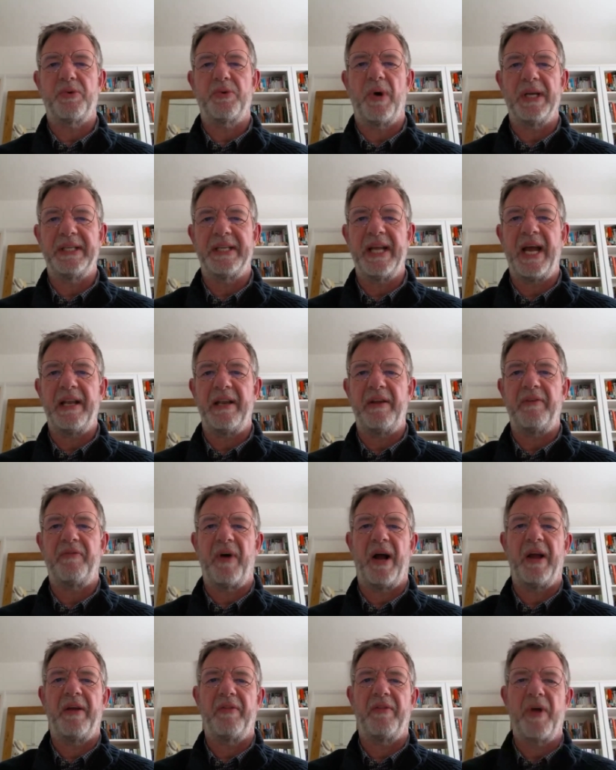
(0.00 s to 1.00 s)
to
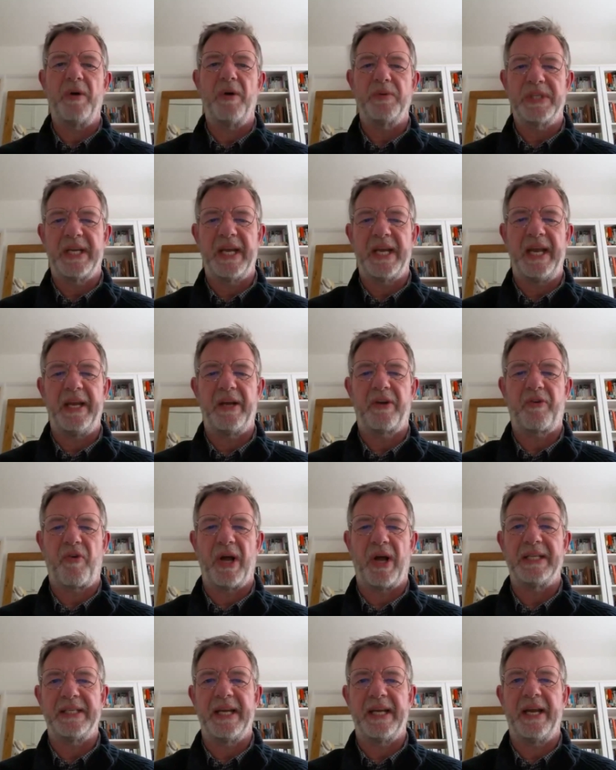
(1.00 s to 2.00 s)
identify those key
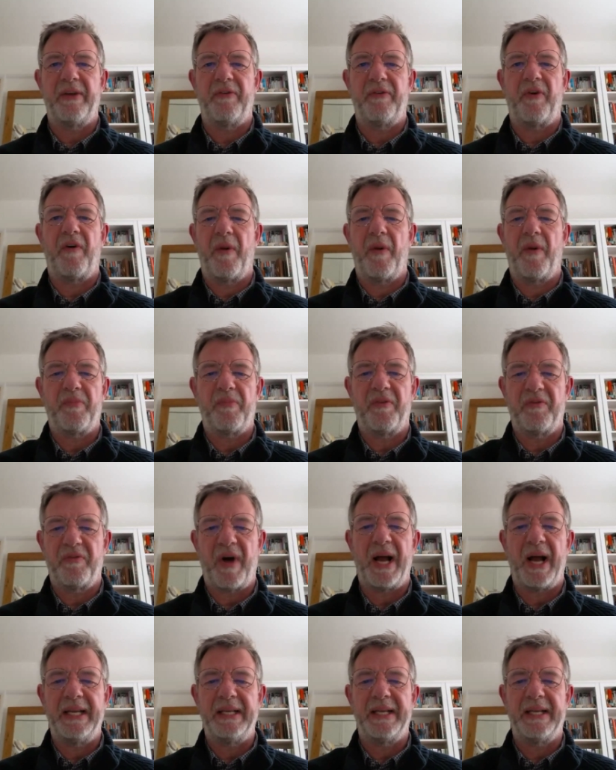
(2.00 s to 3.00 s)
criteria and
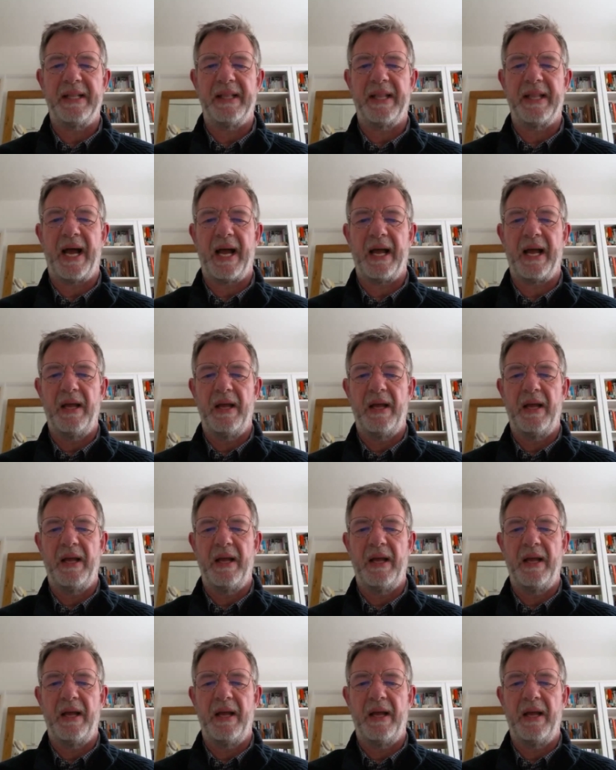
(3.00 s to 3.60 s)
providing that